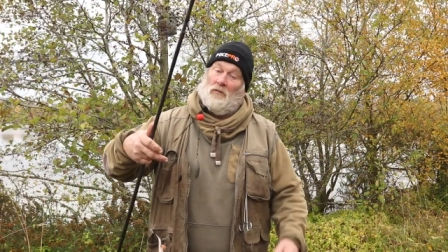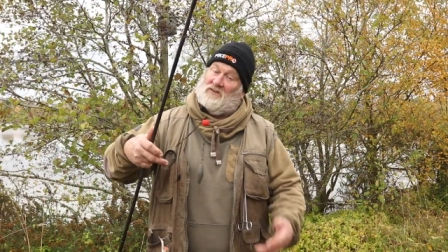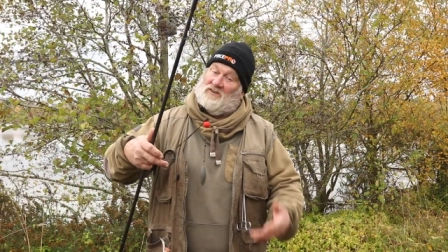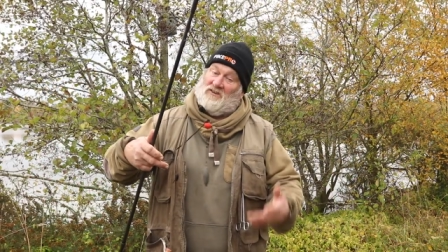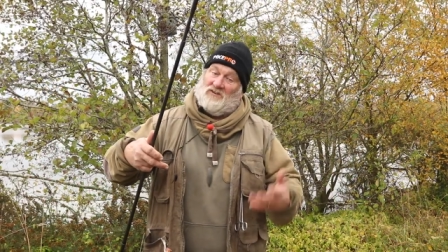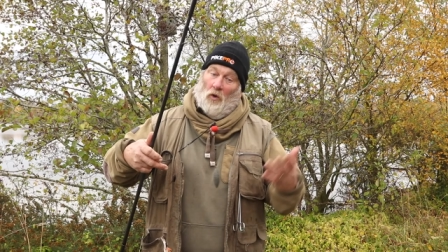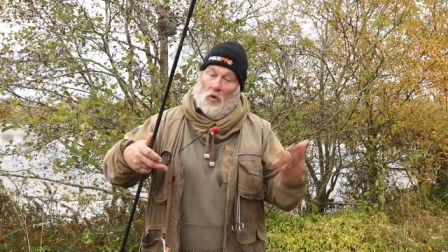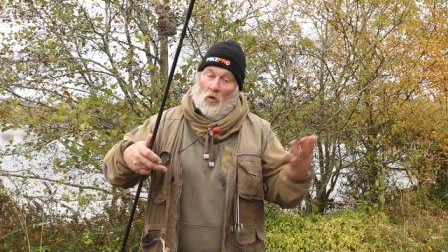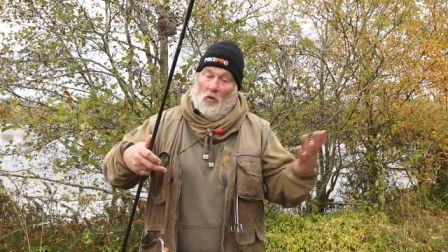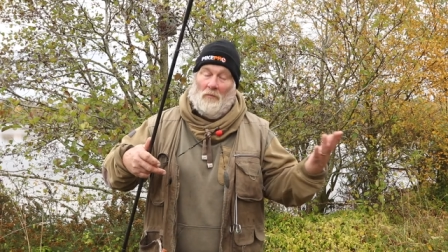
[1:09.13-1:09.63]
which
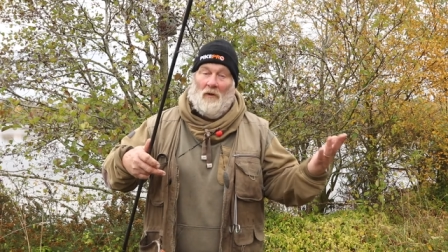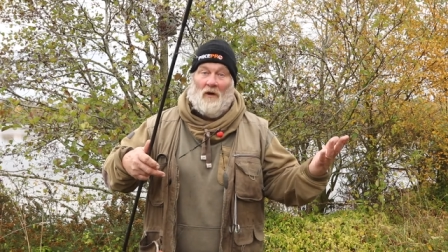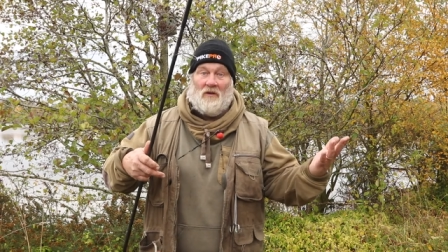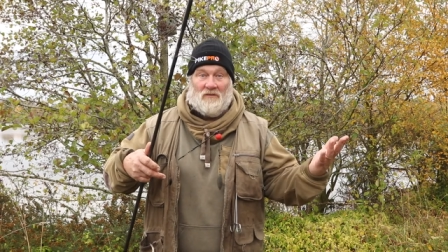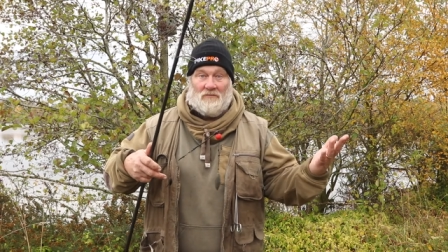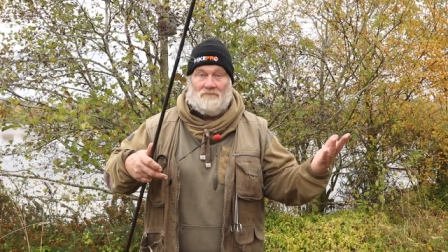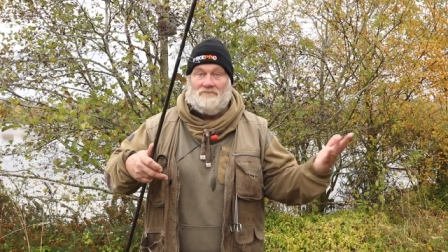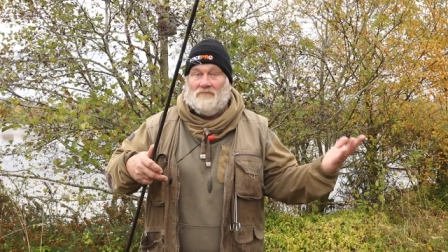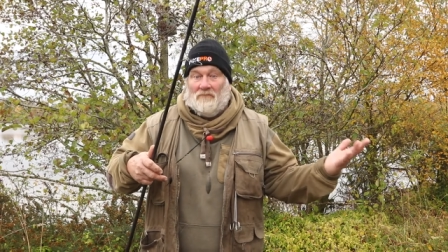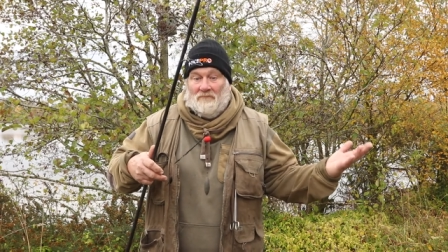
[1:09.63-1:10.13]
is
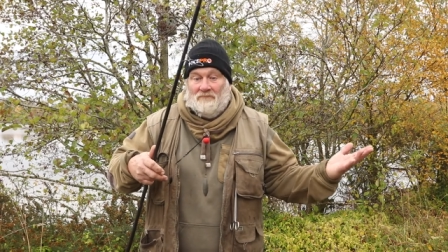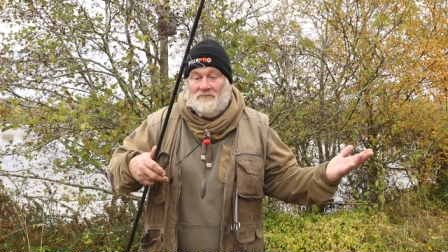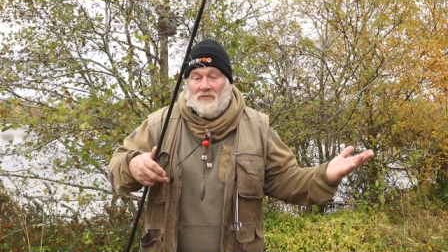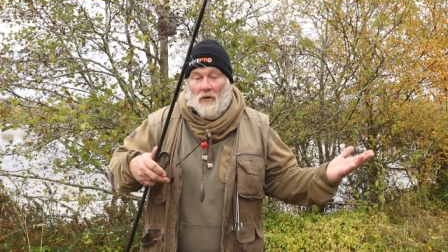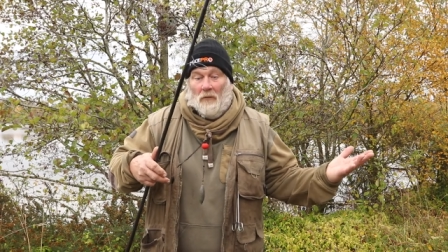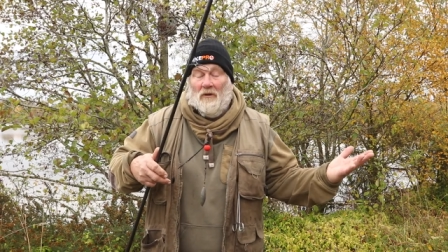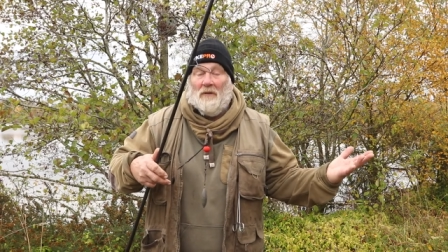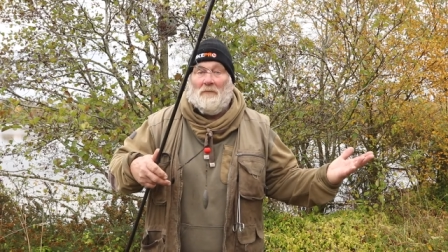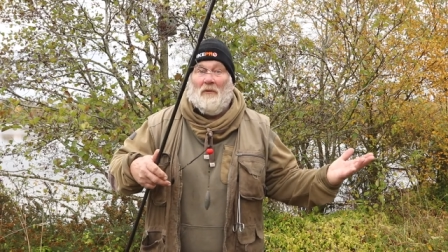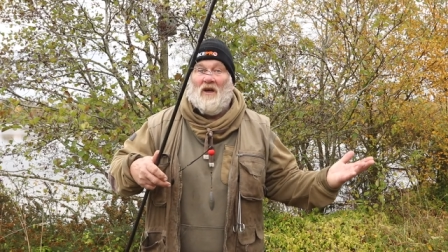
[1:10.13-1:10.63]
almost
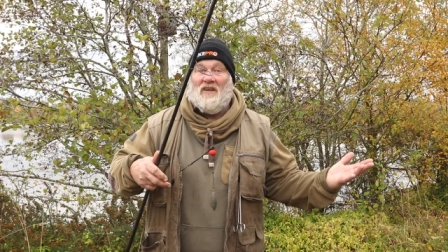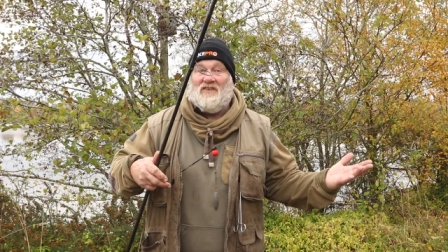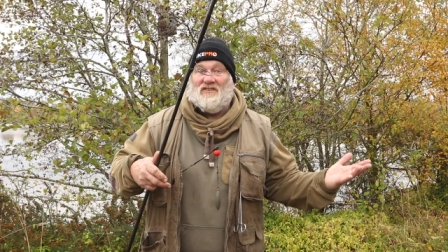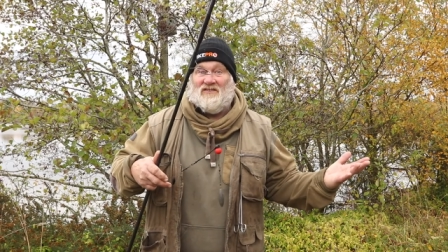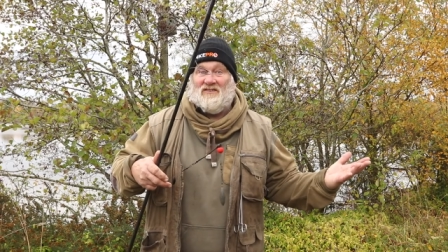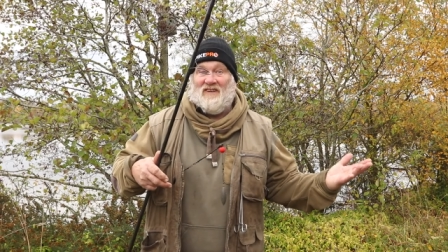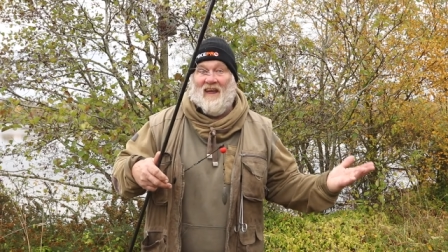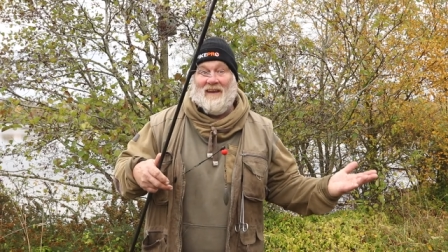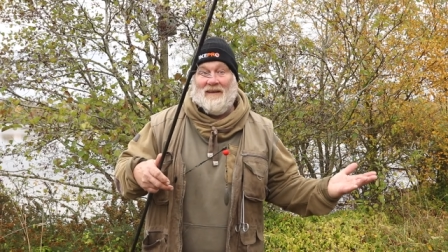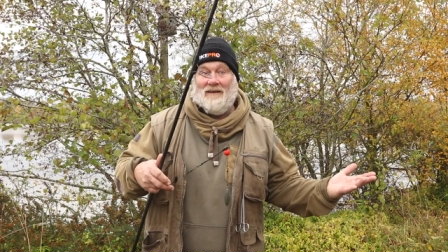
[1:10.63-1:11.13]
probably my
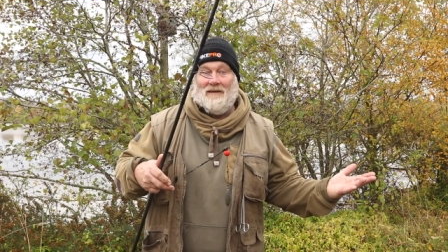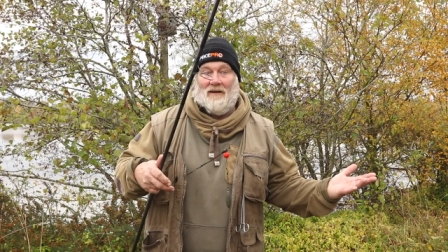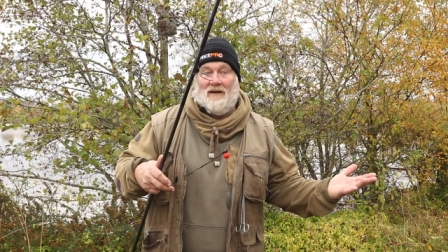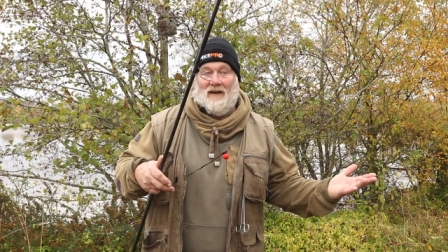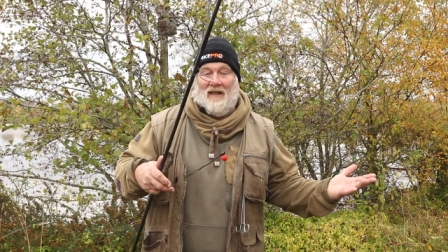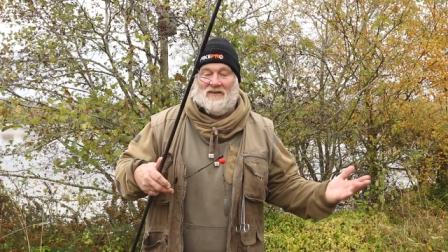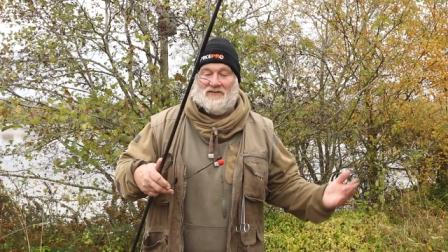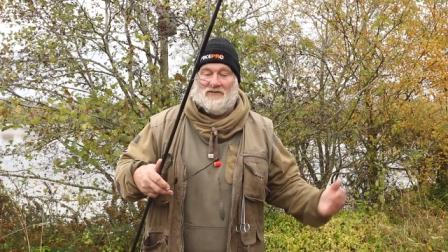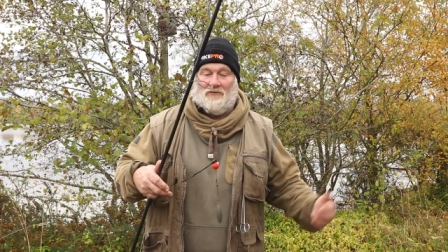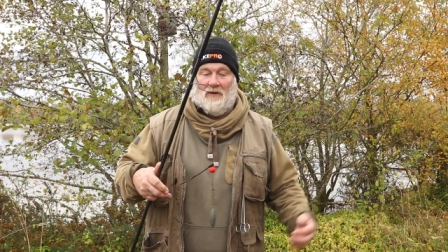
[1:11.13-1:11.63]
standard
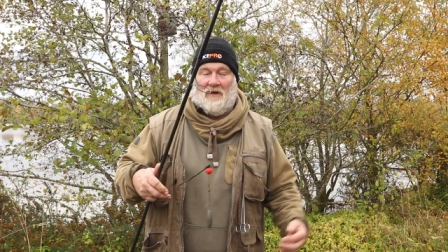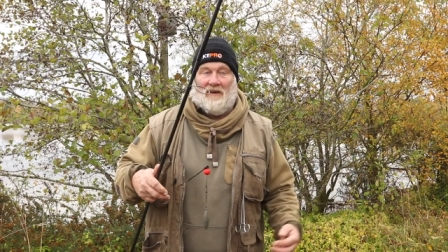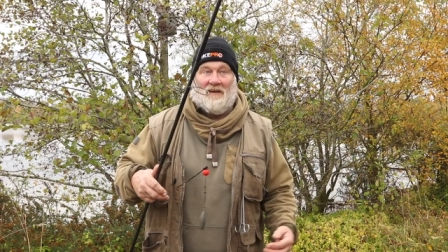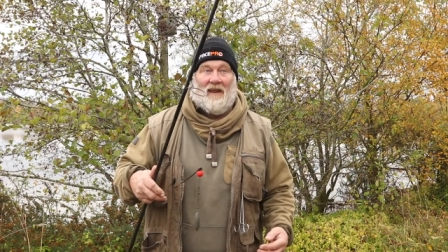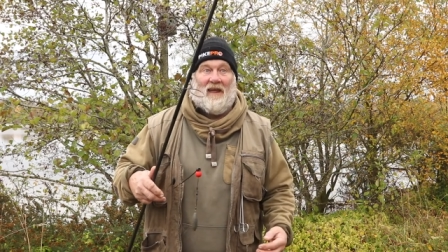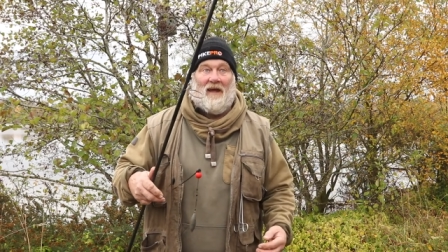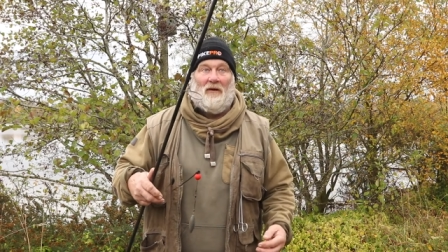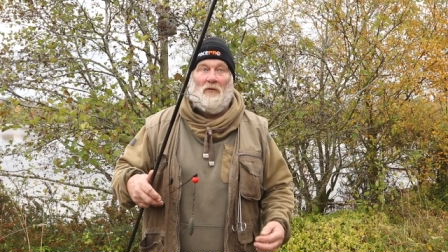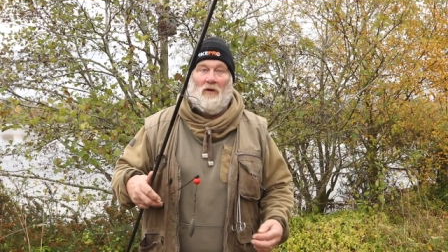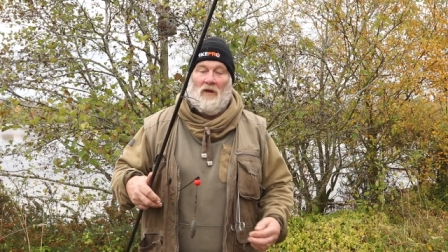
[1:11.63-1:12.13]
ledger rig
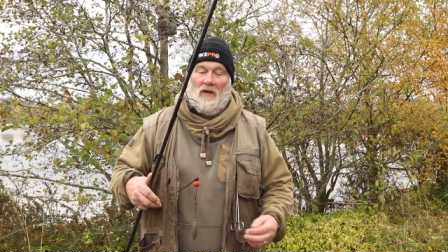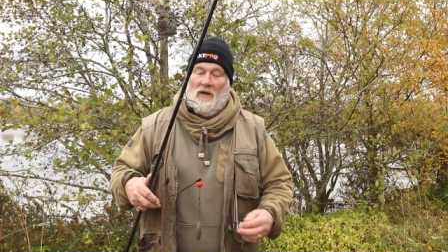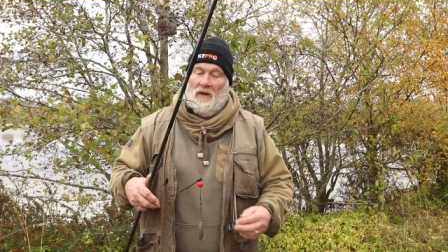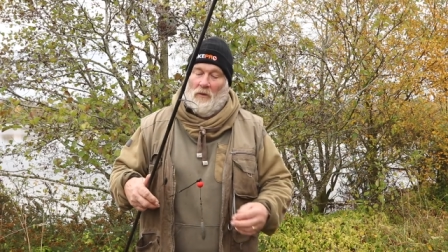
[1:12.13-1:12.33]
now,